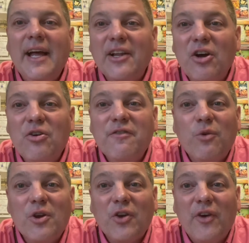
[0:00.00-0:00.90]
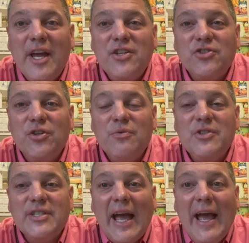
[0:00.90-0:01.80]
Hello, fourth grade
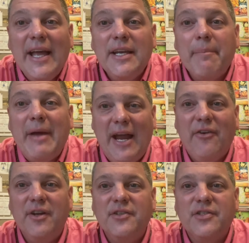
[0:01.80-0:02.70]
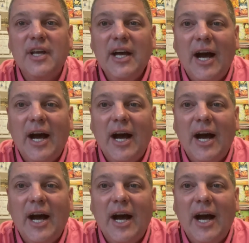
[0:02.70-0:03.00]
students and parents.